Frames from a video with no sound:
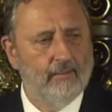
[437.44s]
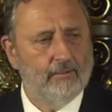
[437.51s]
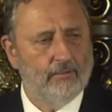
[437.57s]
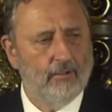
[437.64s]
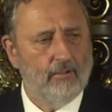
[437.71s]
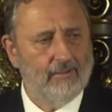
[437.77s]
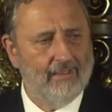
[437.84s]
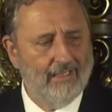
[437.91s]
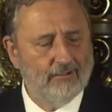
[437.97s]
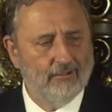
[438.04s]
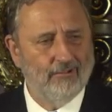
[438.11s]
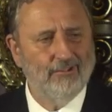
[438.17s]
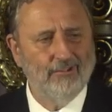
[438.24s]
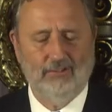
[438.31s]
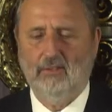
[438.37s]
So that's
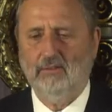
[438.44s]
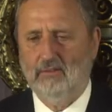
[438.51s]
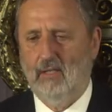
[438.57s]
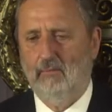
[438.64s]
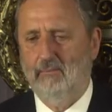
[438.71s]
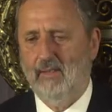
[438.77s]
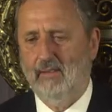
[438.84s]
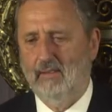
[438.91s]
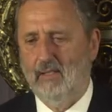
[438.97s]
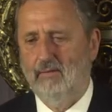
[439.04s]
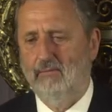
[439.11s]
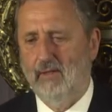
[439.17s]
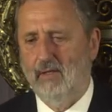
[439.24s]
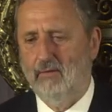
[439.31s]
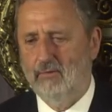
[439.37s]
also something
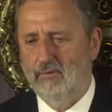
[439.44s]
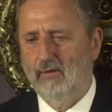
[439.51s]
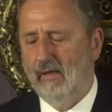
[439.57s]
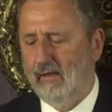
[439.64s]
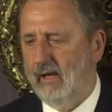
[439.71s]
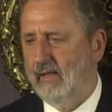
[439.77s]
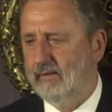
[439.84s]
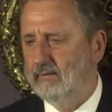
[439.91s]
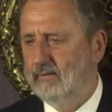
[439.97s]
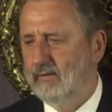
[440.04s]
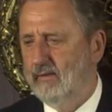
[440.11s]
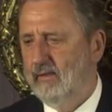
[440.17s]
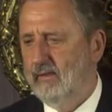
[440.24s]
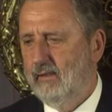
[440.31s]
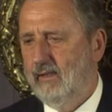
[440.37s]
that we are looking at,
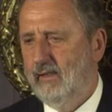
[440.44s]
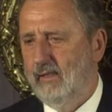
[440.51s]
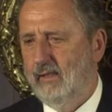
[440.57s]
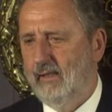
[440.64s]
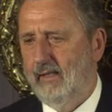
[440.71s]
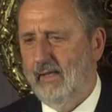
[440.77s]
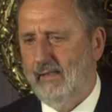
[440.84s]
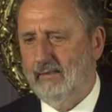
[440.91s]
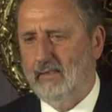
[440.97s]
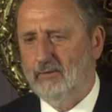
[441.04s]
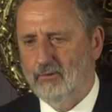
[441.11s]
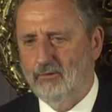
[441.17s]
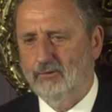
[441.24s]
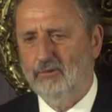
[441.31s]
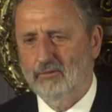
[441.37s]
and
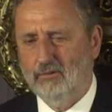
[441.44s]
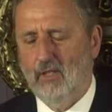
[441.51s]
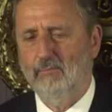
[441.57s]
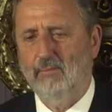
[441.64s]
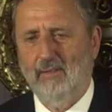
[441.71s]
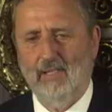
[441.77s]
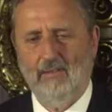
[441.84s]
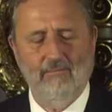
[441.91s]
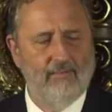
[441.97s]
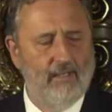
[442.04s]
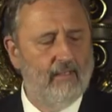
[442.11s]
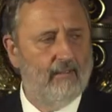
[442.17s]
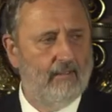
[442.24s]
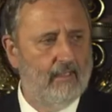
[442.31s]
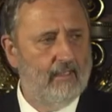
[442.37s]
that's also something that
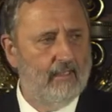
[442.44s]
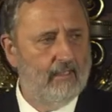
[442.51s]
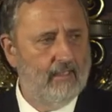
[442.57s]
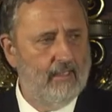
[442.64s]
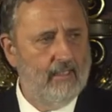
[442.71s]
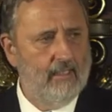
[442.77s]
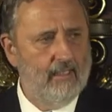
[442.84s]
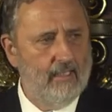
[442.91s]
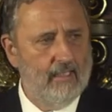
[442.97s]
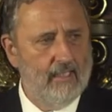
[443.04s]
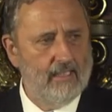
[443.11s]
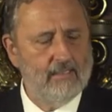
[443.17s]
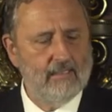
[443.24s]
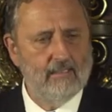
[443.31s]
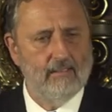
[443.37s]
we think
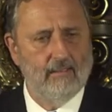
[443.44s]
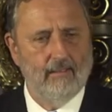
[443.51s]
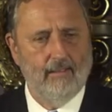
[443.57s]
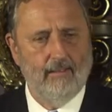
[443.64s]
is